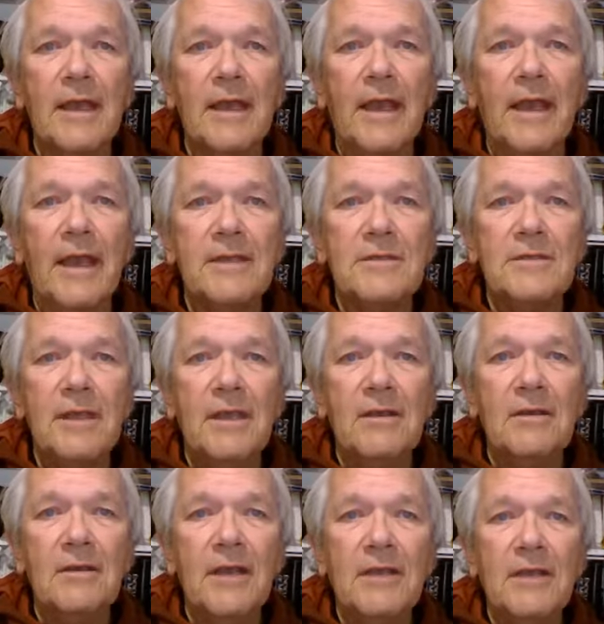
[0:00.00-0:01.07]
and see here,
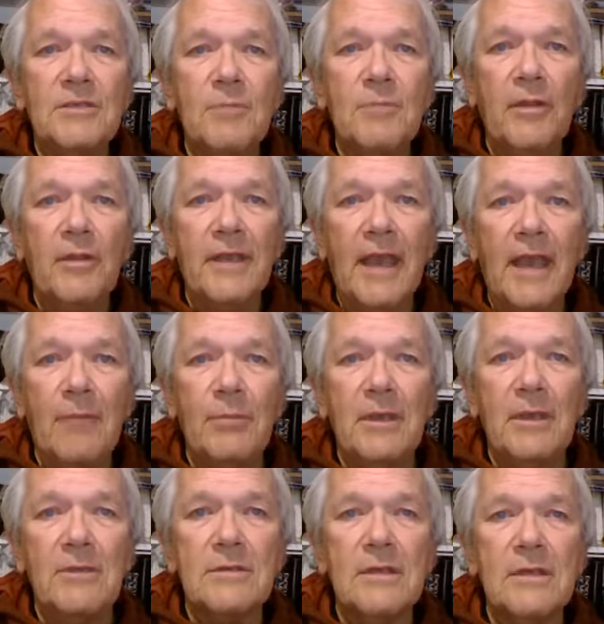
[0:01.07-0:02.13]
look how small the gap
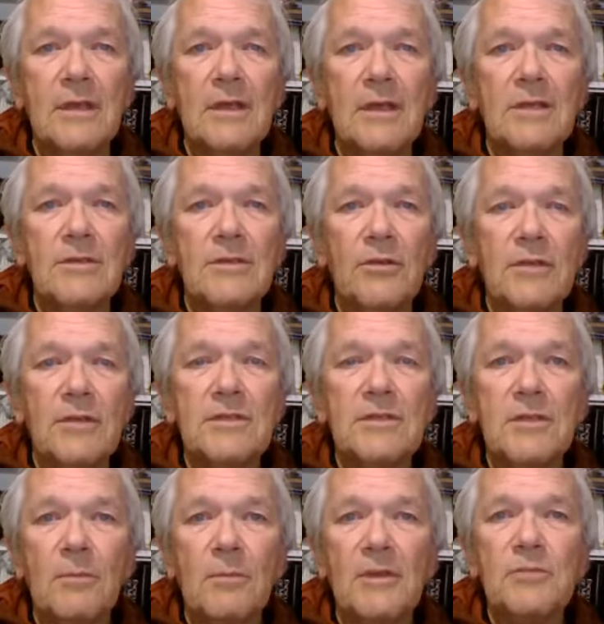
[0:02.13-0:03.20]
is. So this is
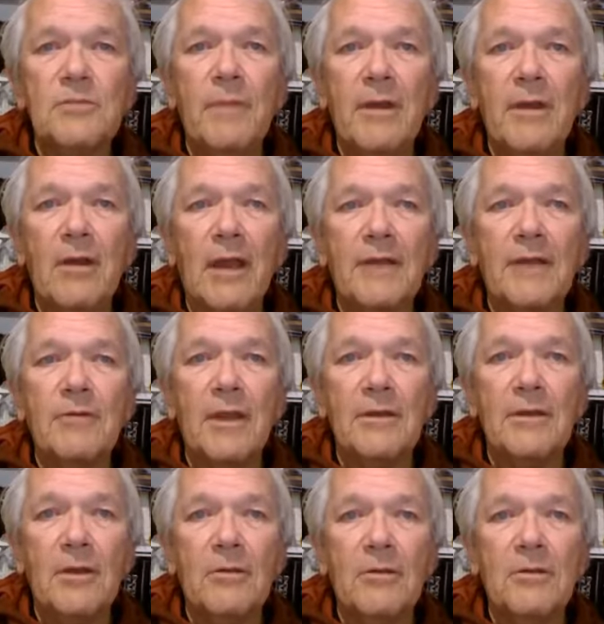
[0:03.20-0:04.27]
a much better electron
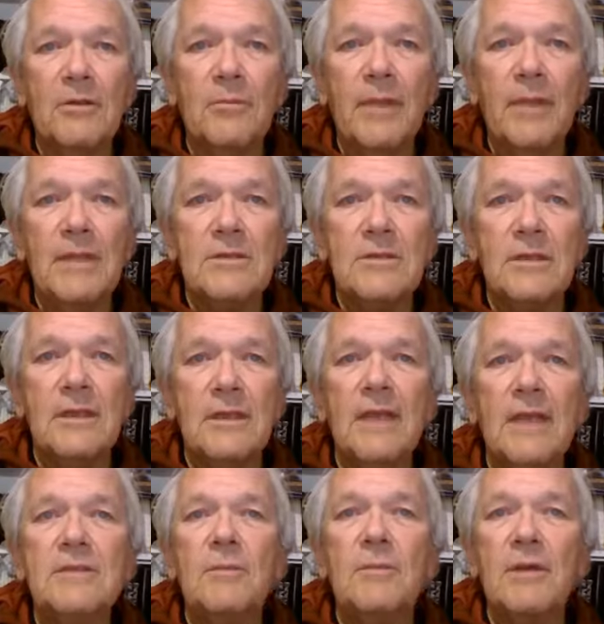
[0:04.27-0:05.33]
donor than benzene.
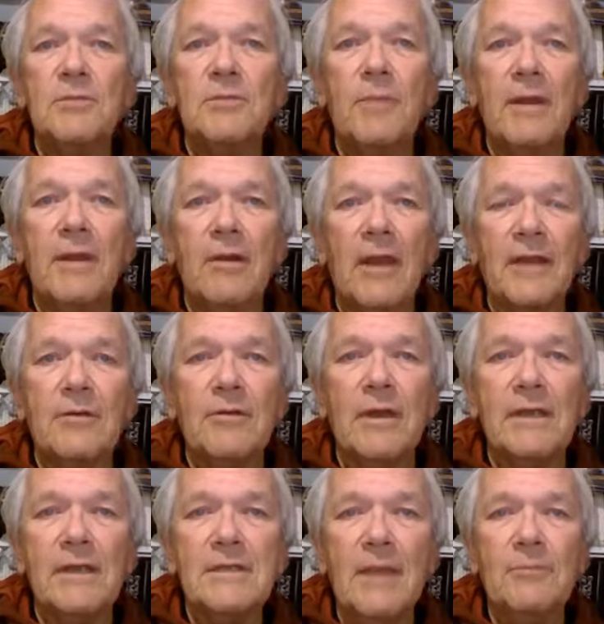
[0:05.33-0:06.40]
It's a much better electron
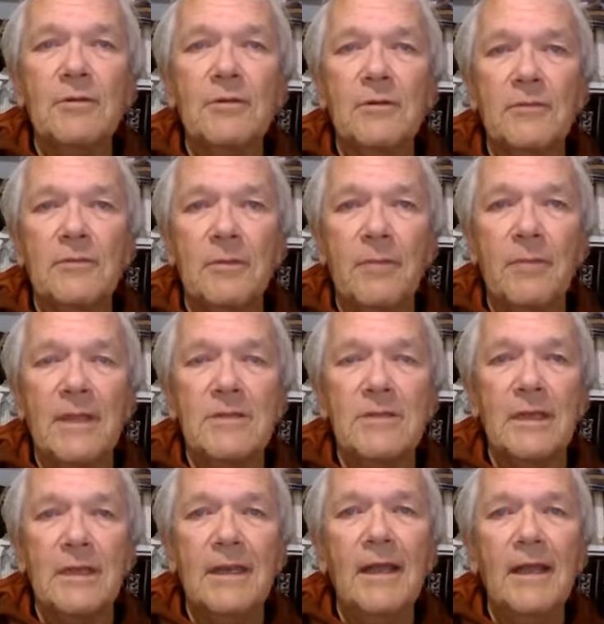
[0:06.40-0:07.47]
acceptor than
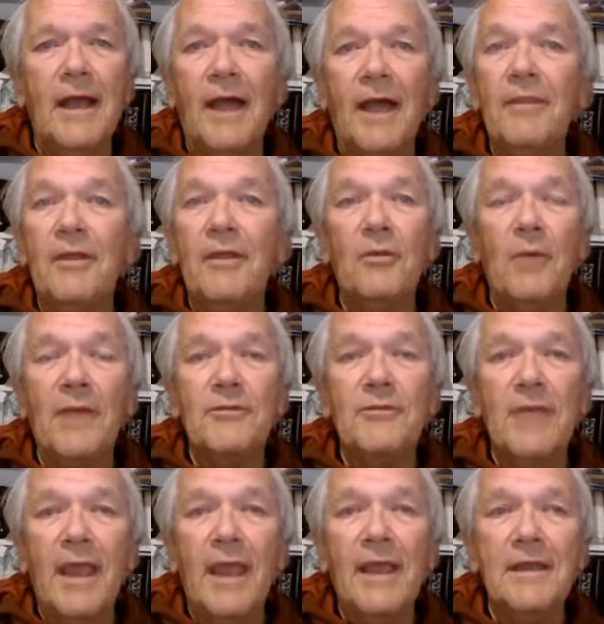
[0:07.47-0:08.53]
benzene. Another way of
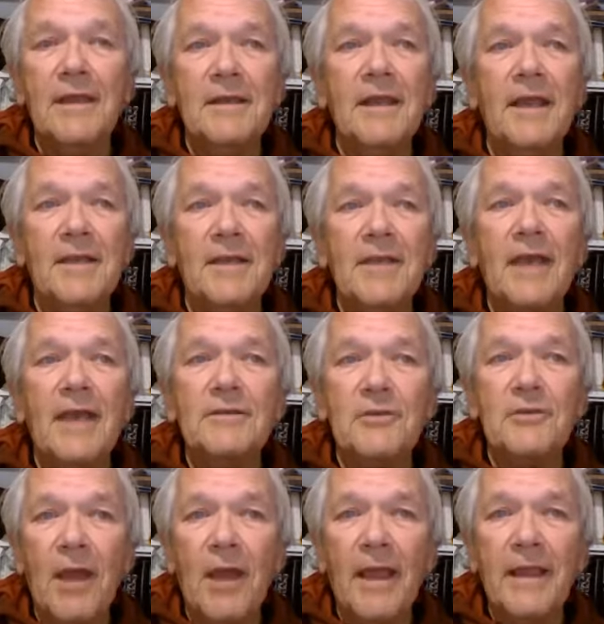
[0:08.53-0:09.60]
saying it is
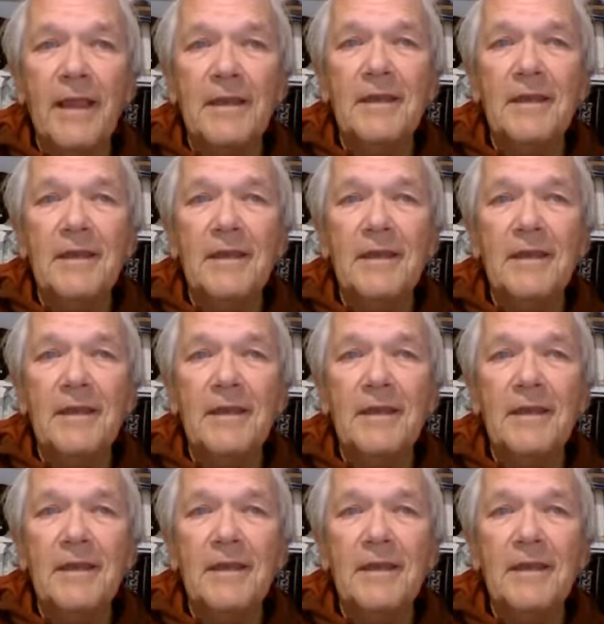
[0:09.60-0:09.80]
hexatriene